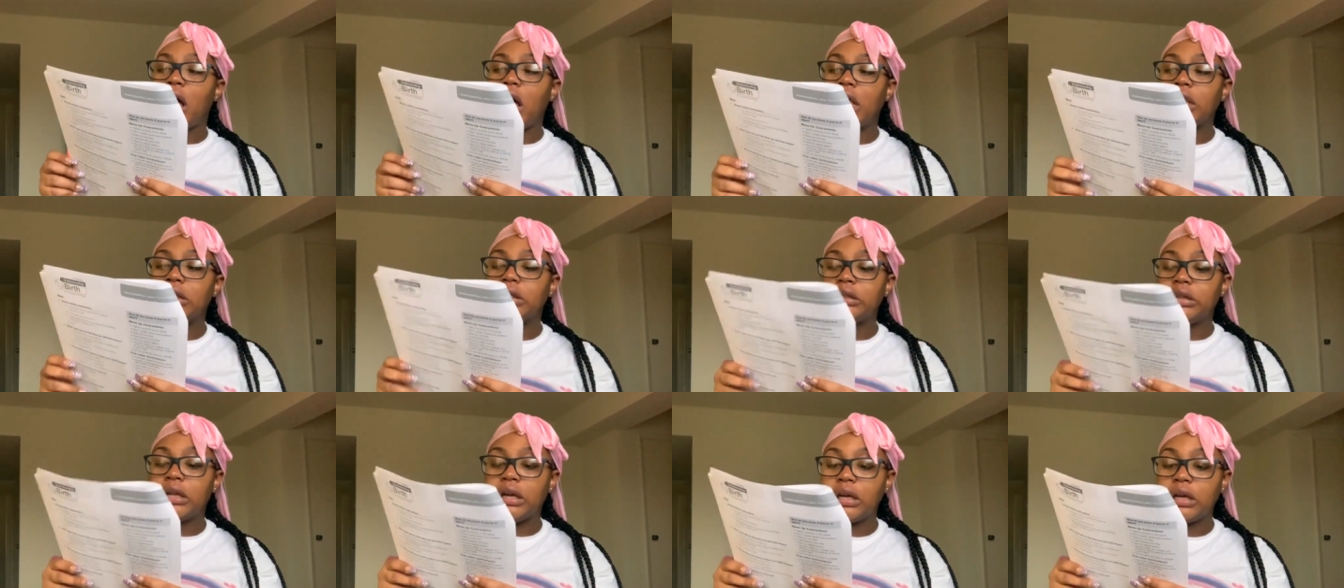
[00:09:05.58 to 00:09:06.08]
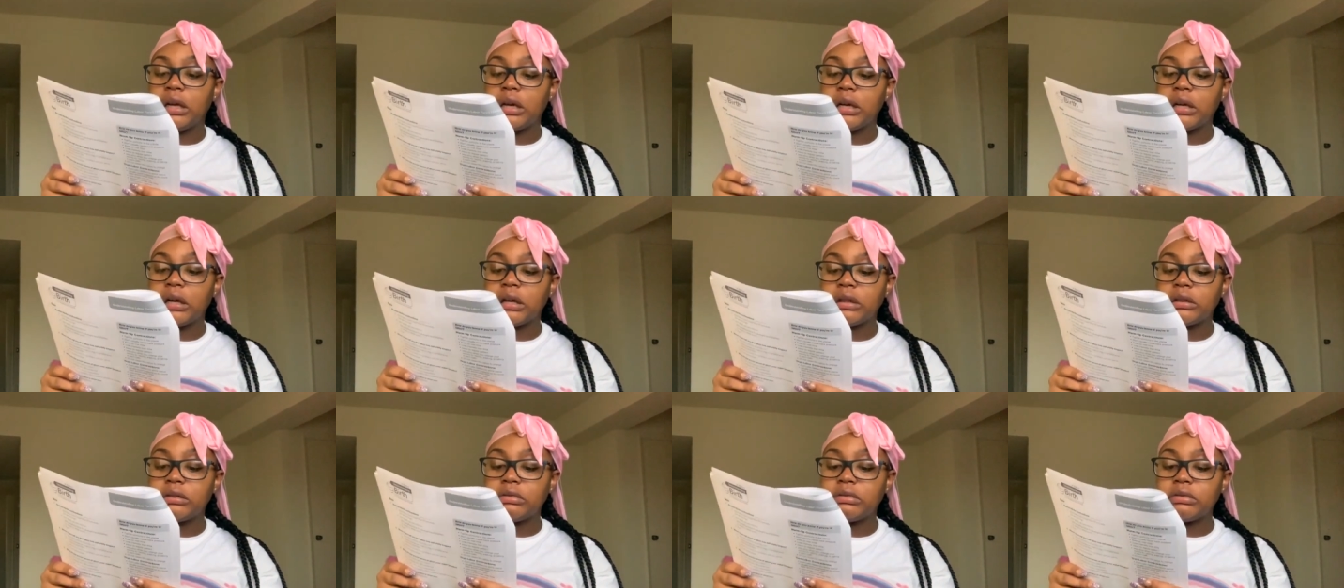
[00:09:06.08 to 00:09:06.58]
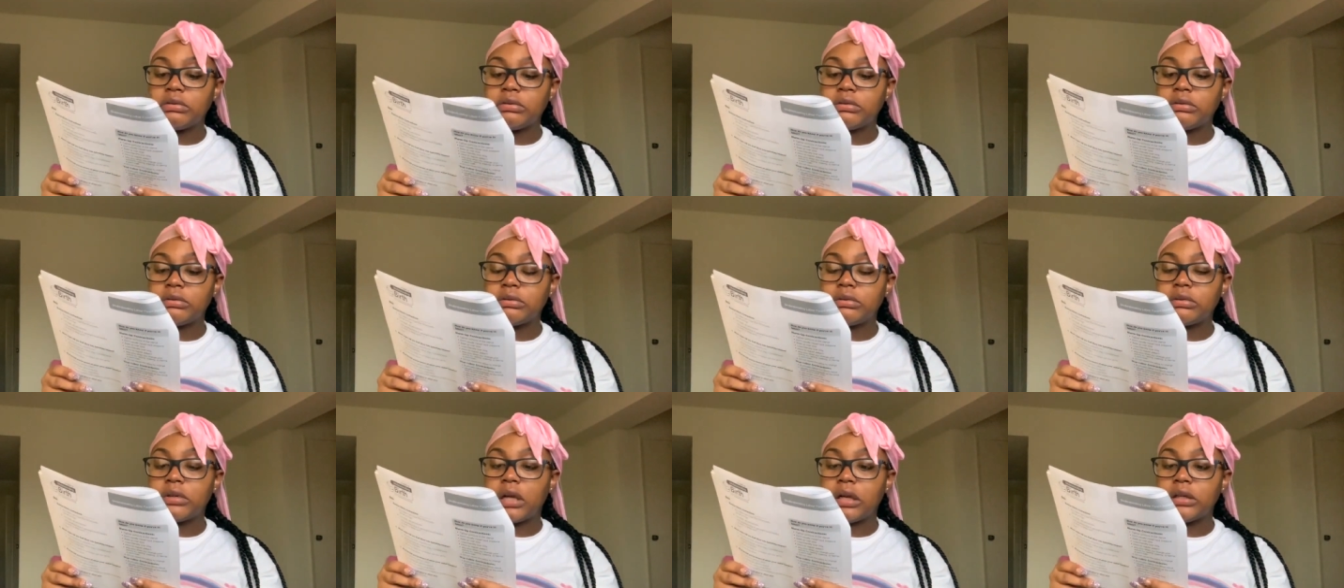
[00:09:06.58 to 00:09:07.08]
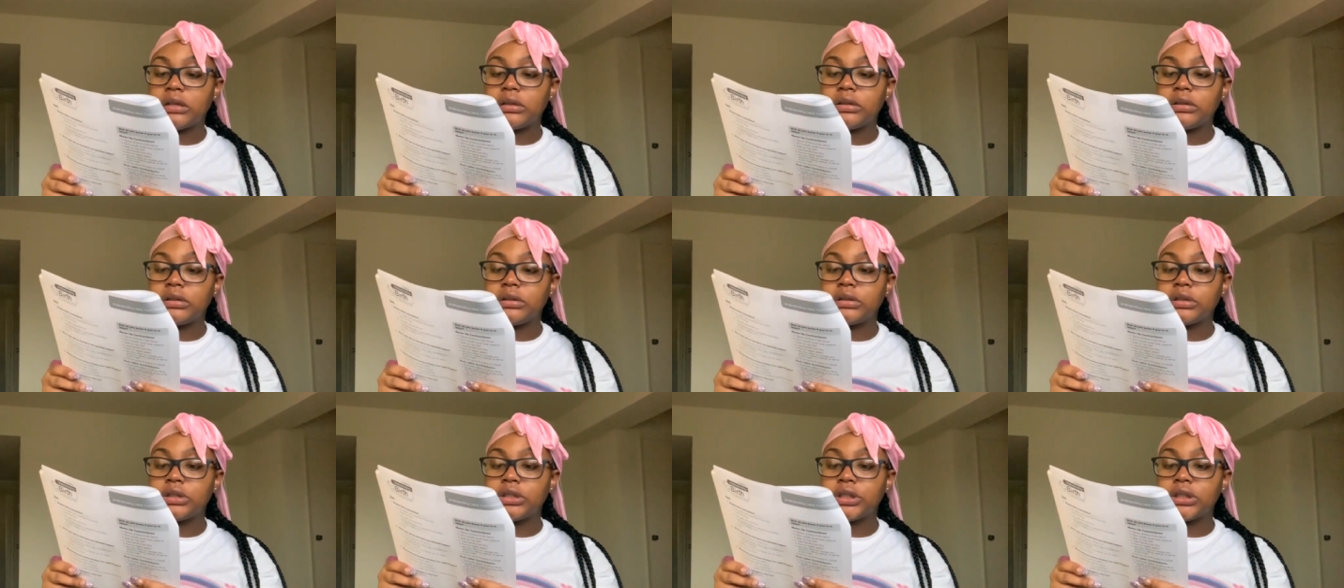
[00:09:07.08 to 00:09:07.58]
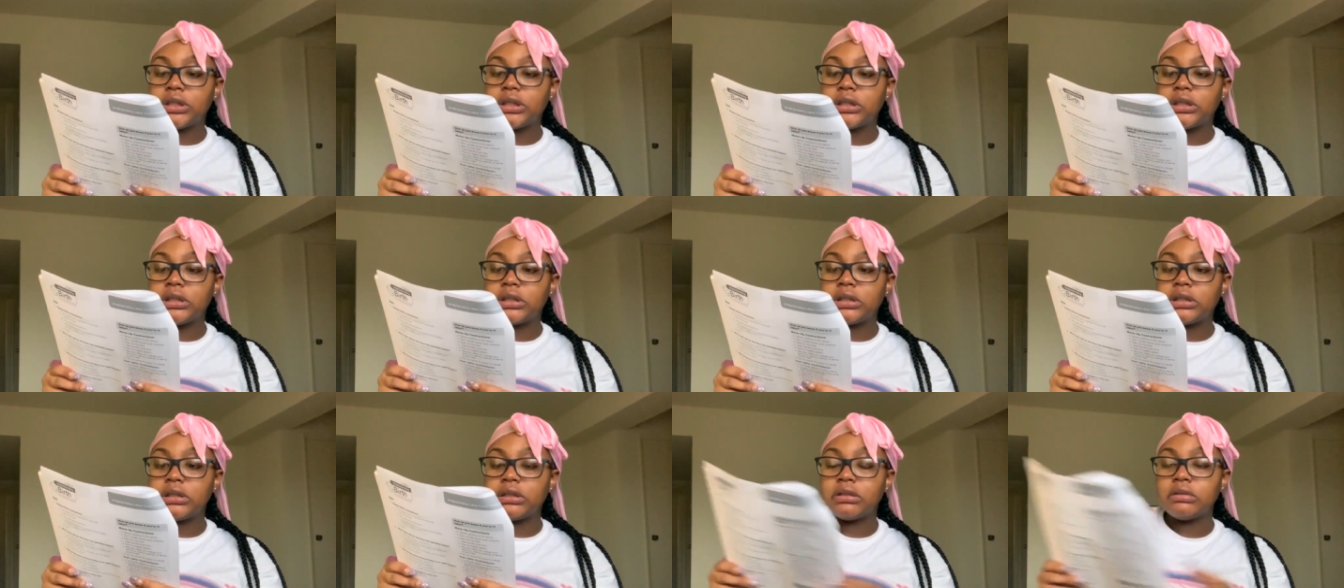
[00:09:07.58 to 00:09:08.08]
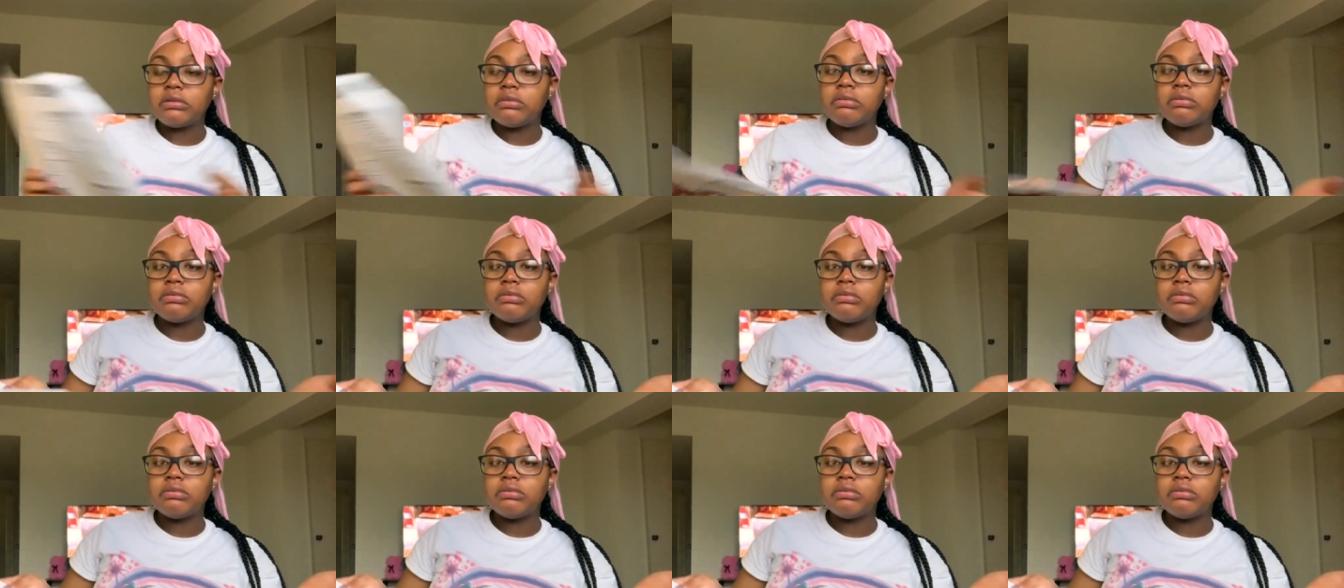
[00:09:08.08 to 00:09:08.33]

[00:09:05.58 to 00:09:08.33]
I think that's just